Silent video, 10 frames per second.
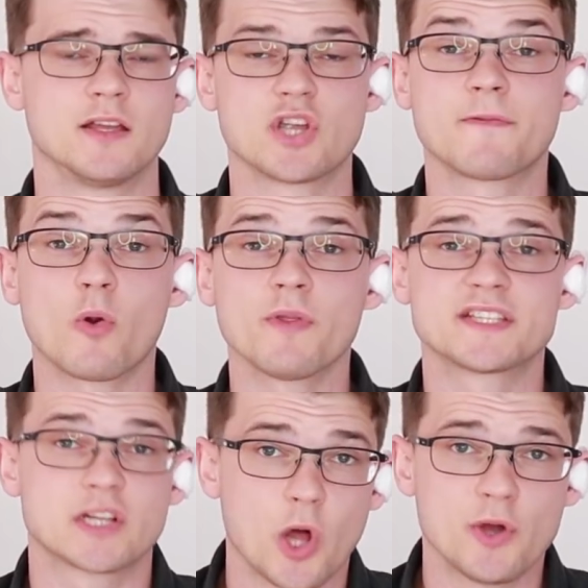So for all
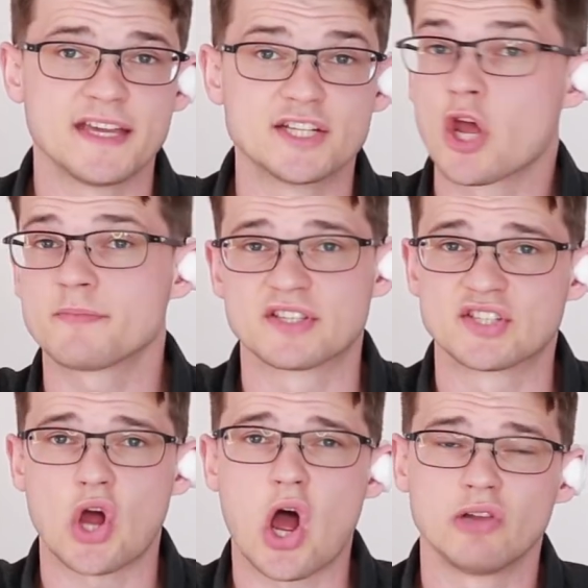this clothing, in terms of
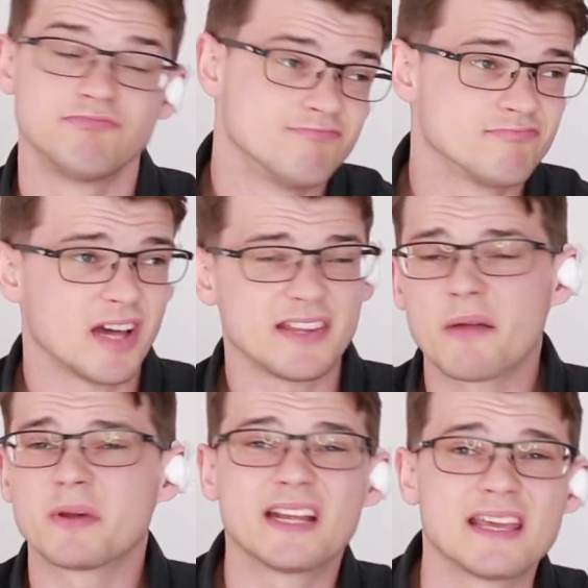style, I think
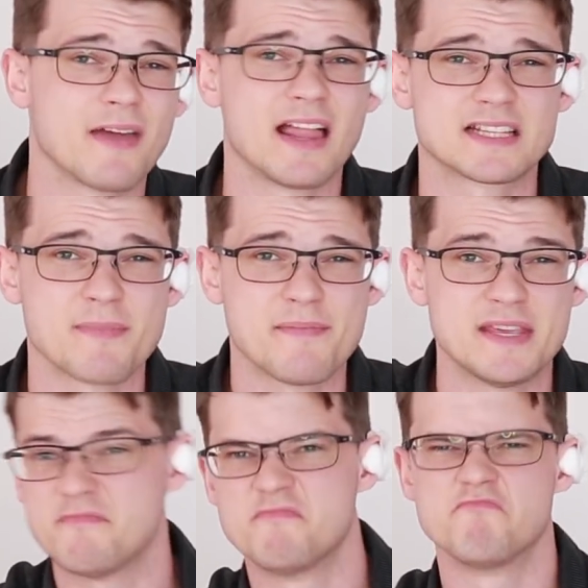I'm going to give Alex
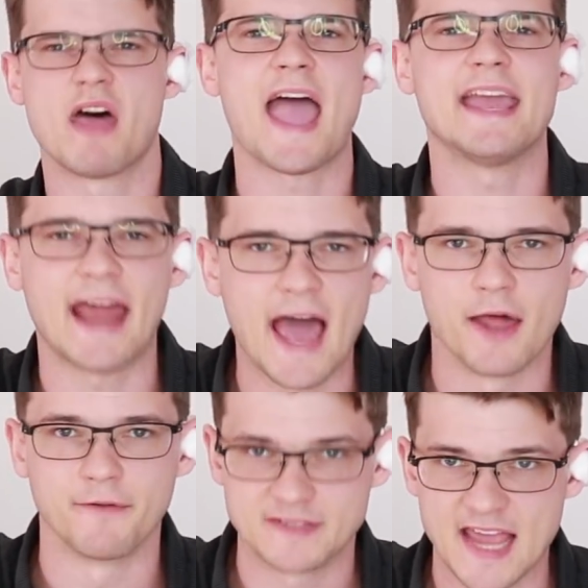maybe an 8
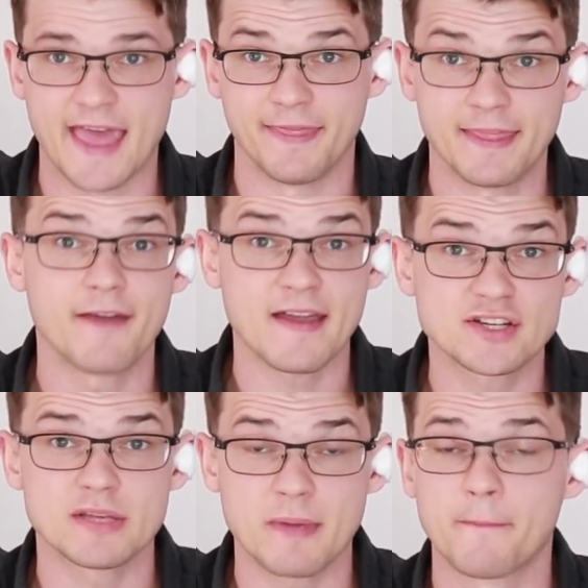out of 10. They've
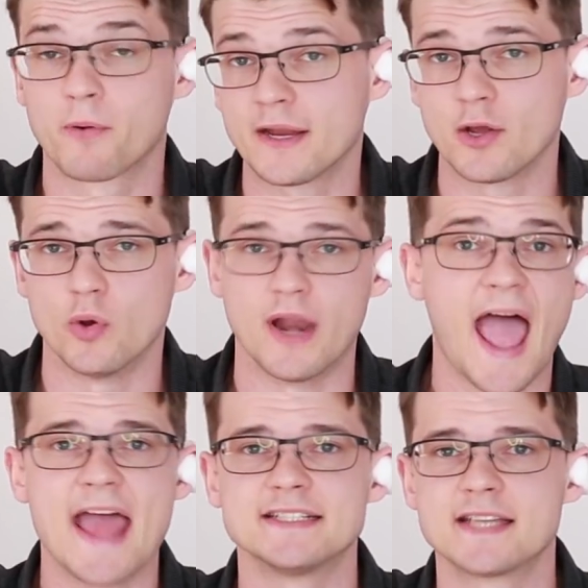actually been pretty good.
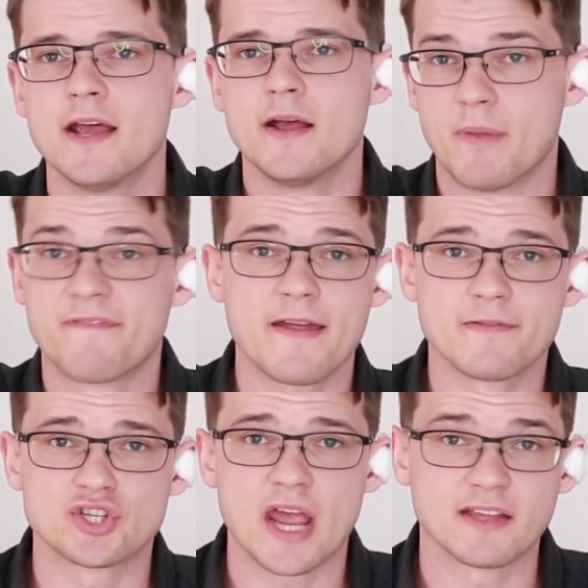And my
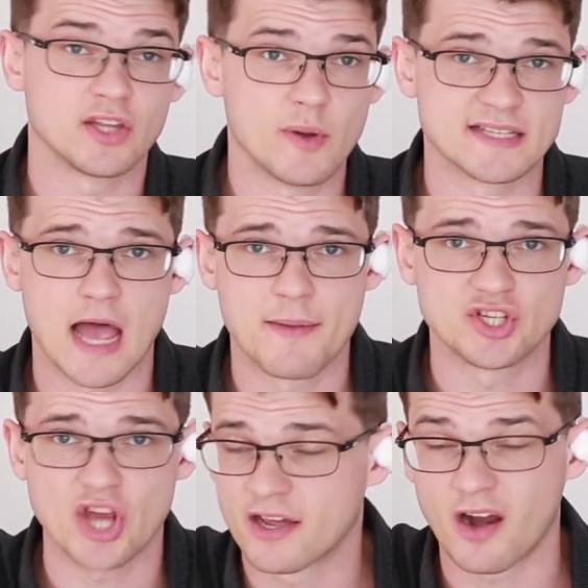favorite jacket, the US Army
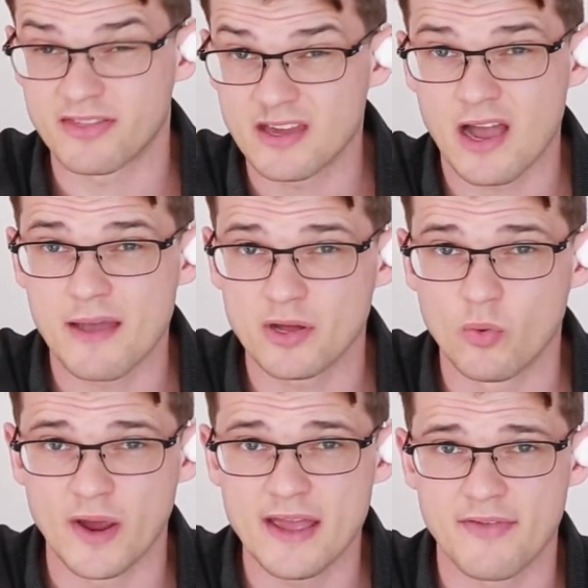jacket, I think I am going to
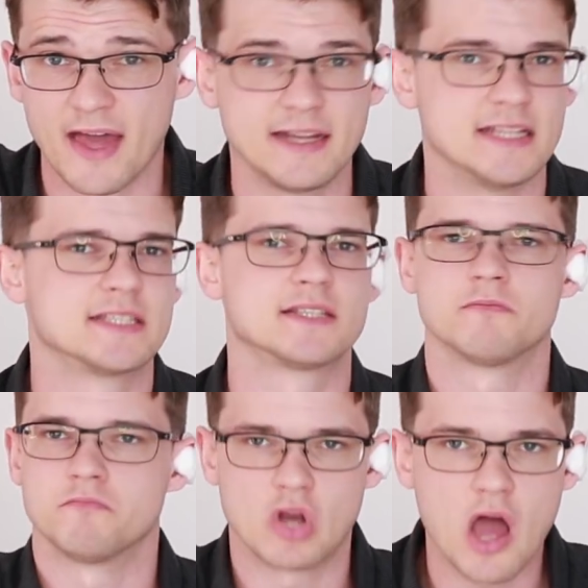wear that.
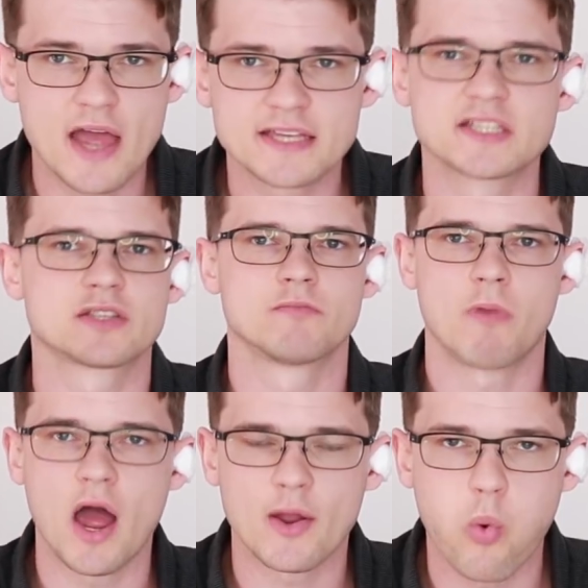It's nice,
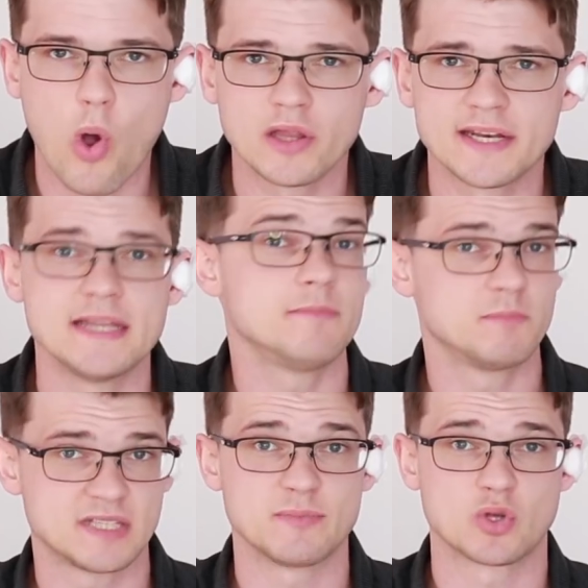high quality,
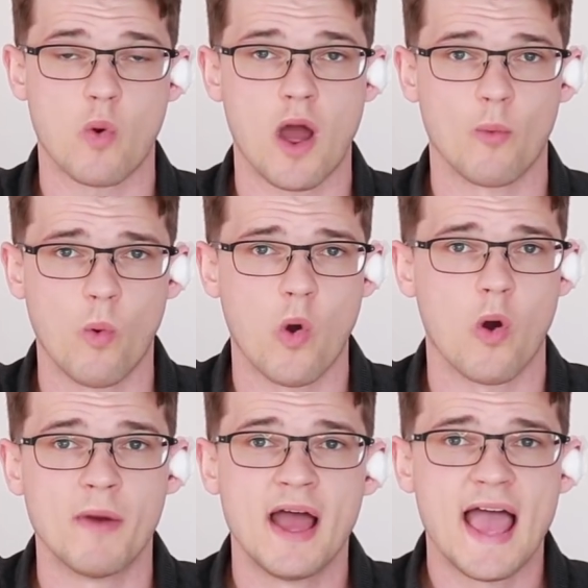seems quite
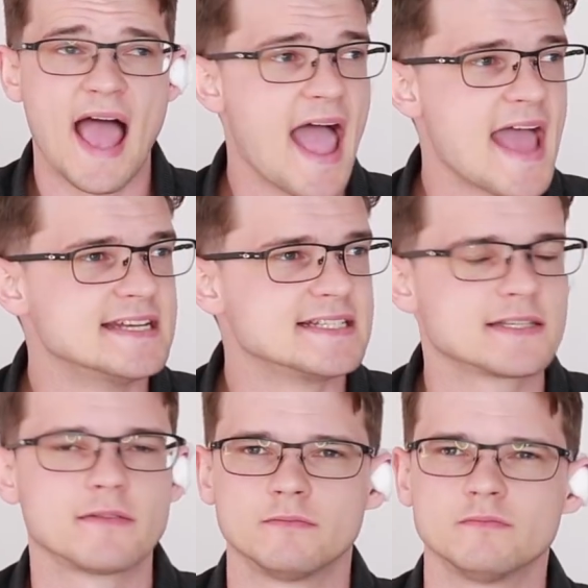warm, and
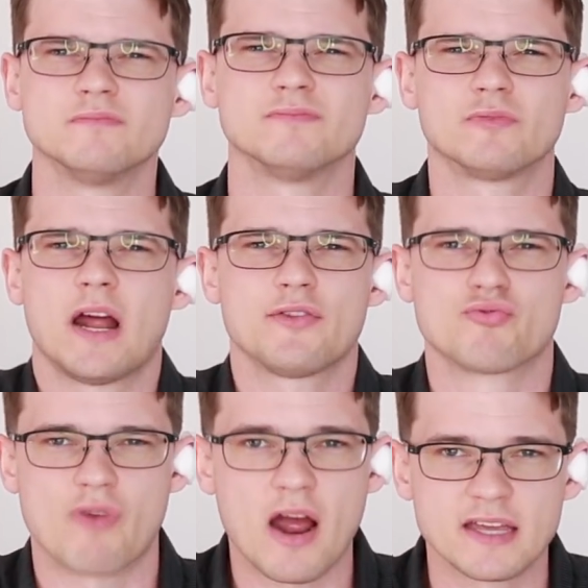rather
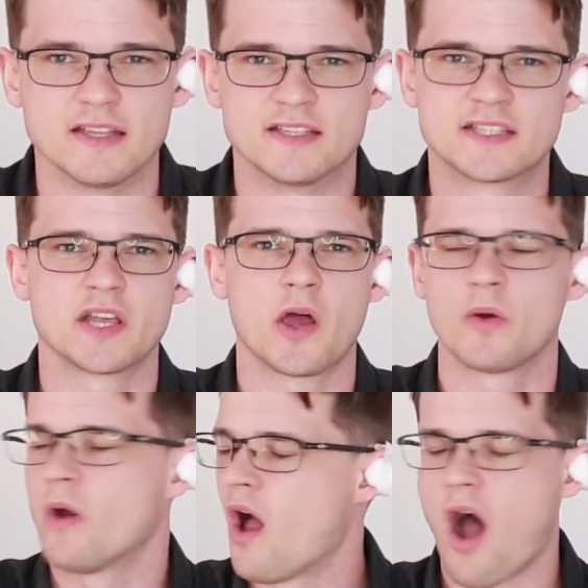rugged.
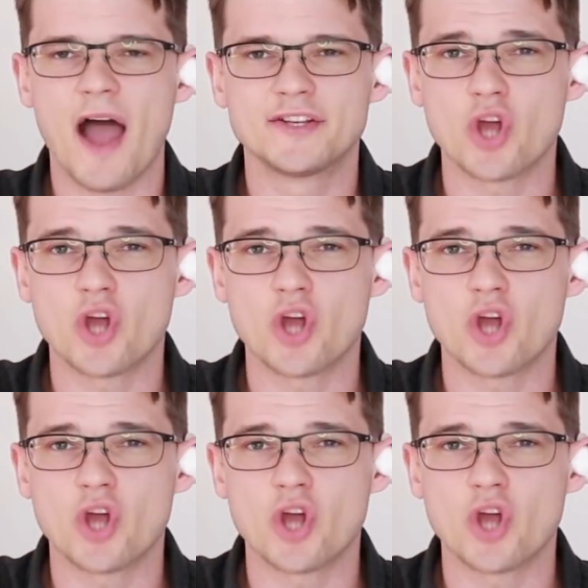So I